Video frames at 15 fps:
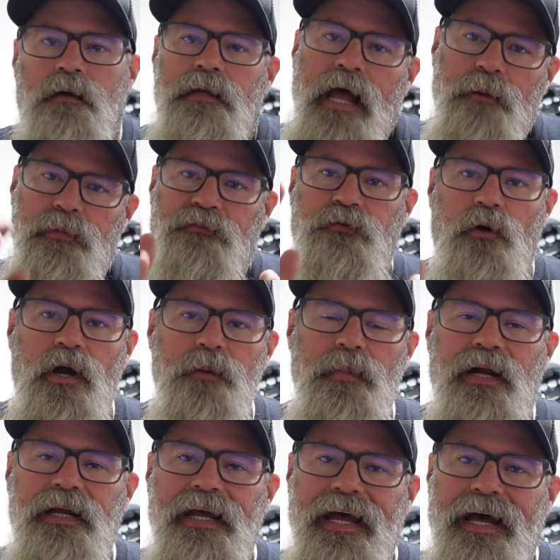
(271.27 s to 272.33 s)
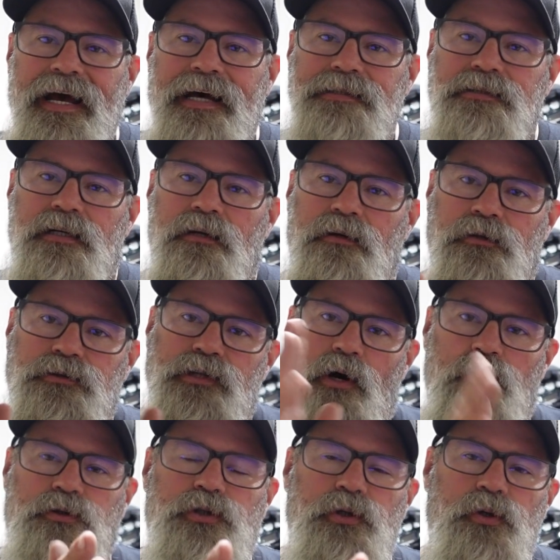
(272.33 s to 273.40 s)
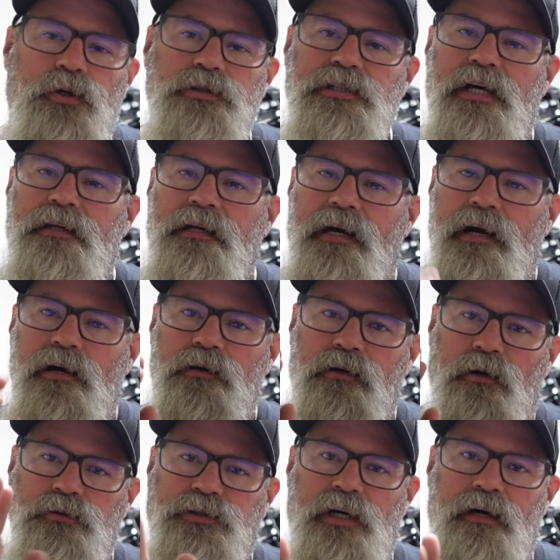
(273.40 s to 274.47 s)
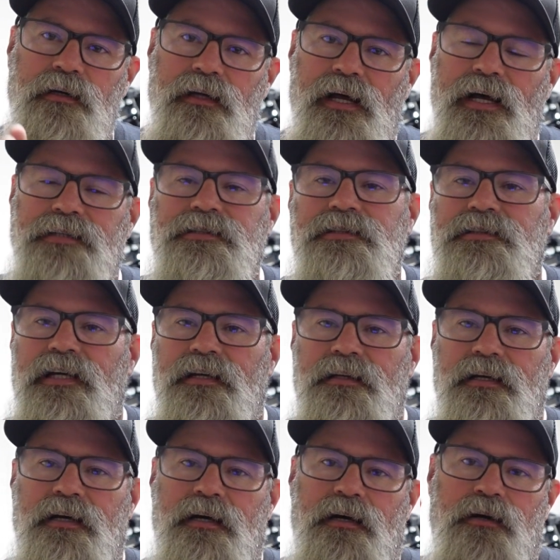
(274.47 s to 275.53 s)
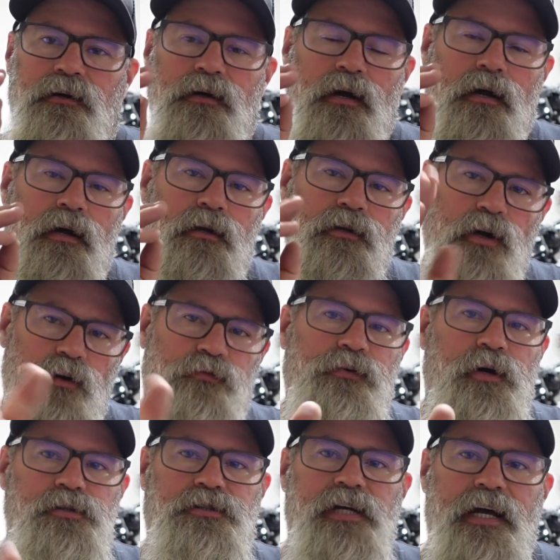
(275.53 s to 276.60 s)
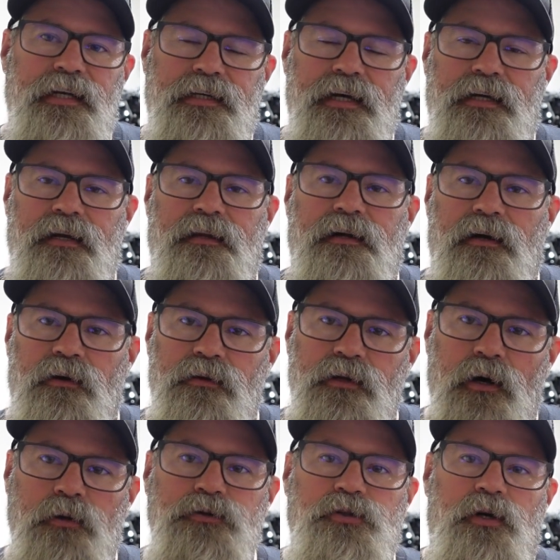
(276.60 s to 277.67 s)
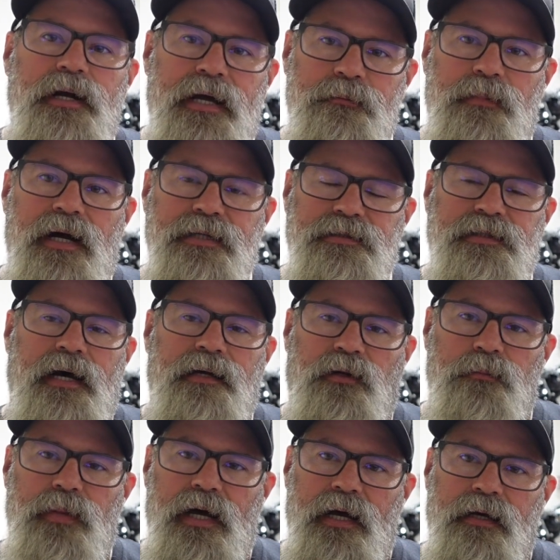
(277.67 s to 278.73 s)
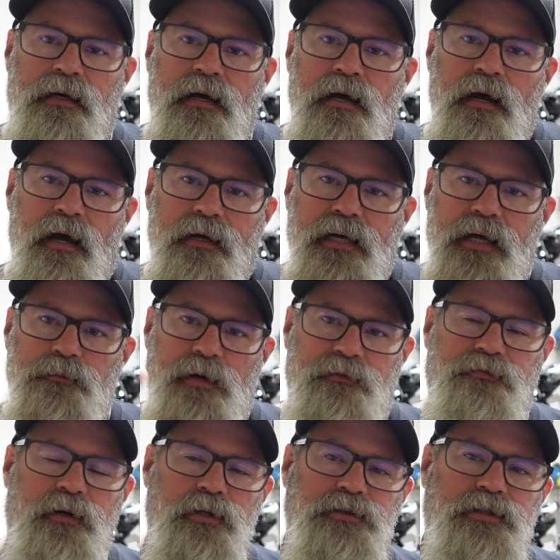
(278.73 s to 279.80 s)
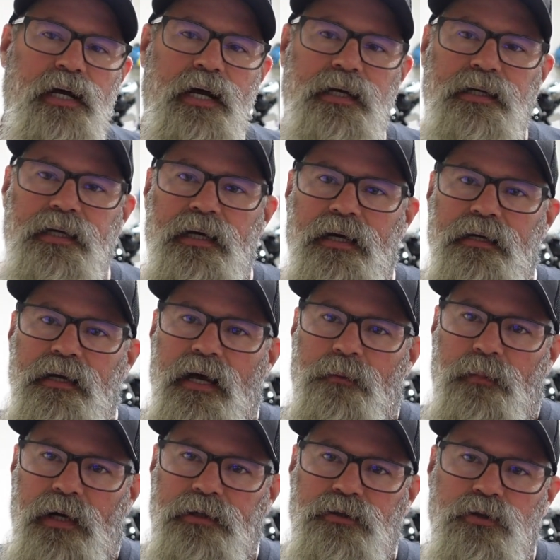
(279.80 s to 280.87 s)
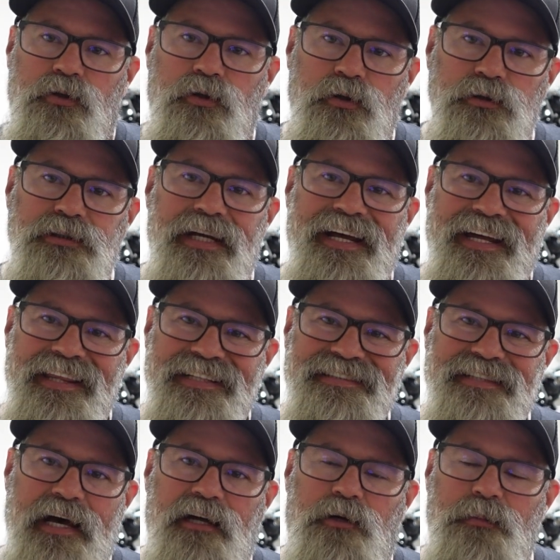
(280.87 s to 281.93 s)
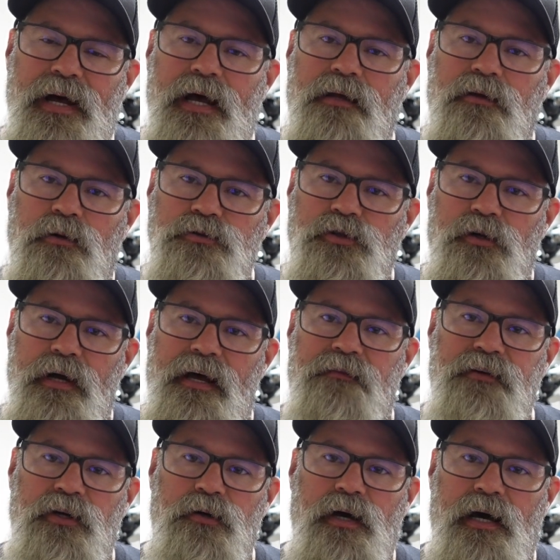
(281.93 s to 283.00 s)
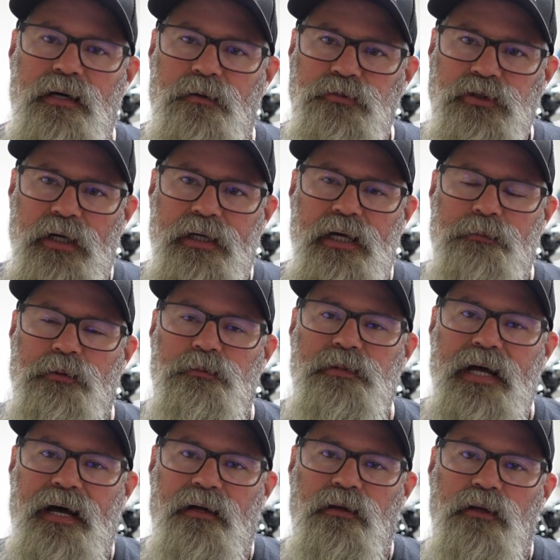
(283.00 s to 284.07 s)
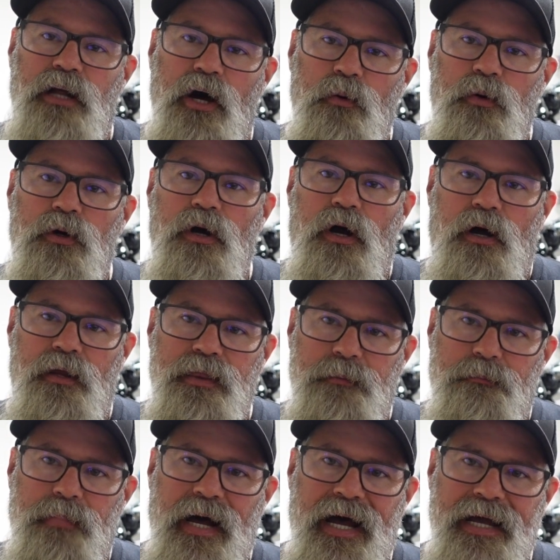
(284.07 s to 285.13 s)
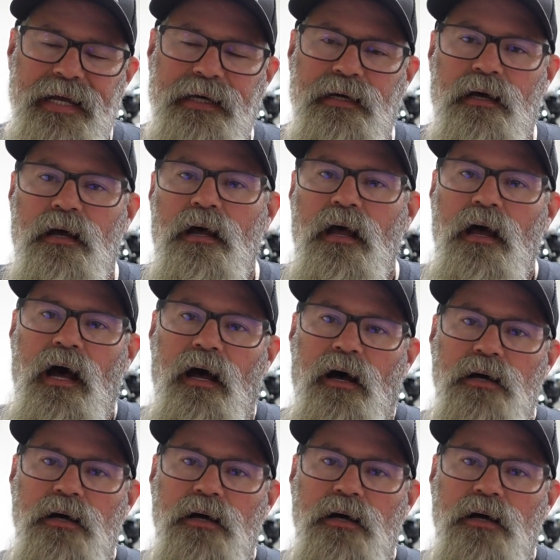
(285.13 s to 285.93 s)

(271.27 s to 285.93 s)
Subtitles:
Now, before anybody asks, there's no tools in there, no sunglasses in there, no first aid kit in there. Those are in my saddlebag. I keep my first aid kit and my tools in the saddlebag. Those are heavier items, so I keep them down lower on the bike. I